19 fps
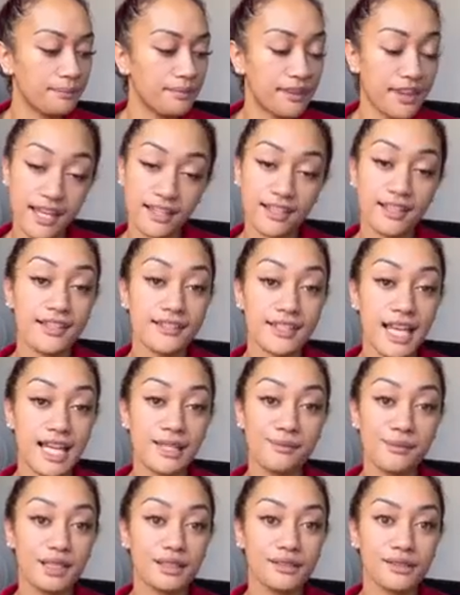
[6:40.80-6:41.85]
that can
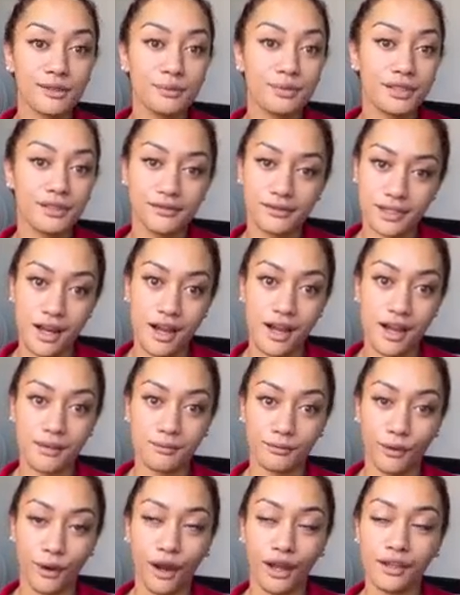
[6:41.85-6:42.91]
take me a little bit of
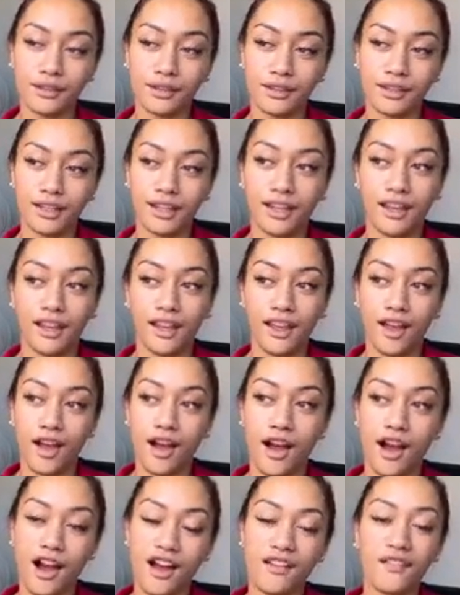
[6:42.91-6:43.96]
time, right?
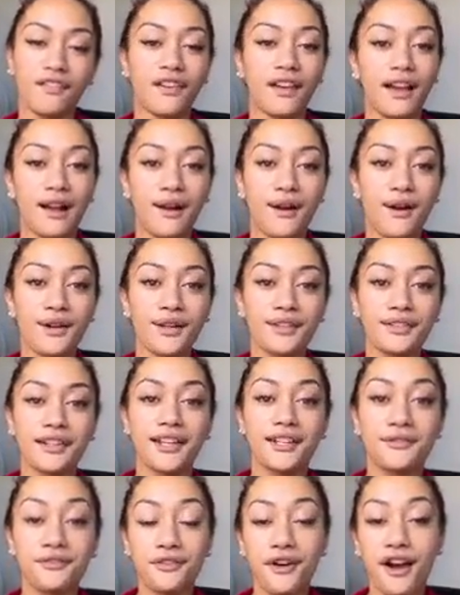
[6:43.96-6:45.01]
I've gotten
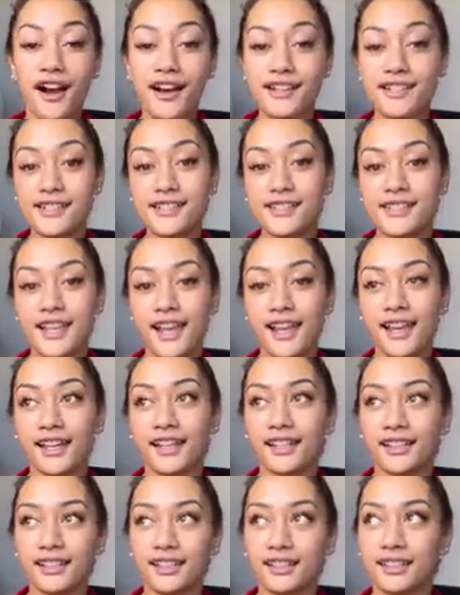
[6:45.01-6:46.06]
advice
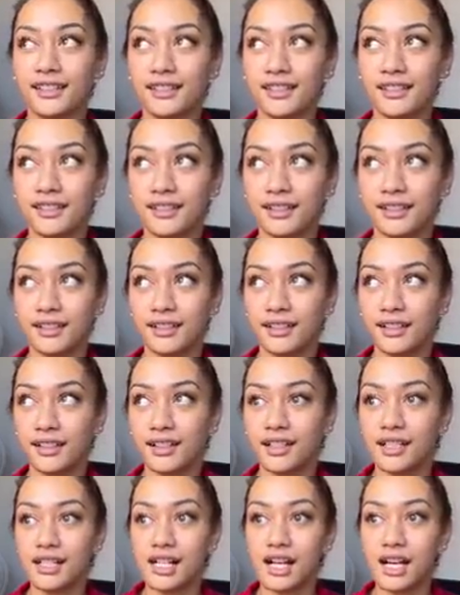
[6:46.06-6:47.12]
and
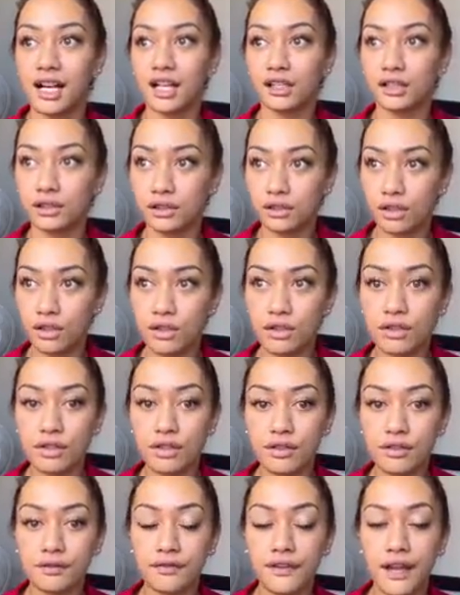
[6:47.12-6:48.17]
a lot
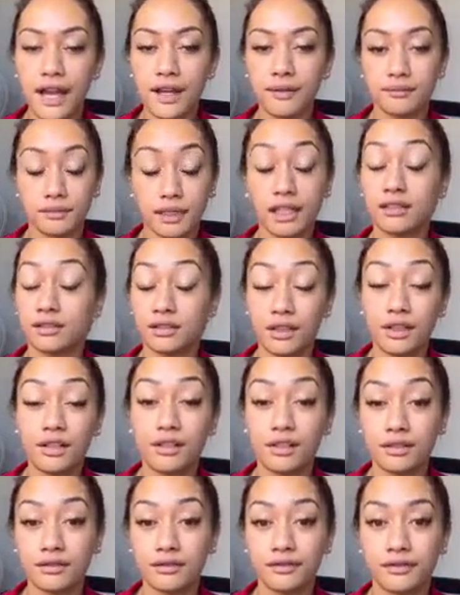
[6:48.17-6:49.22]

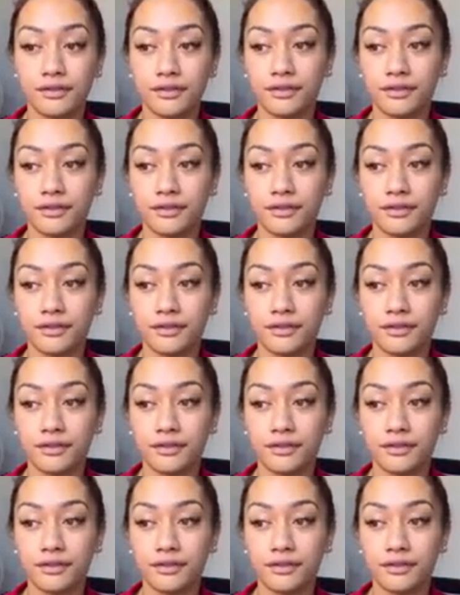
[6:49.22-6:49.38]
of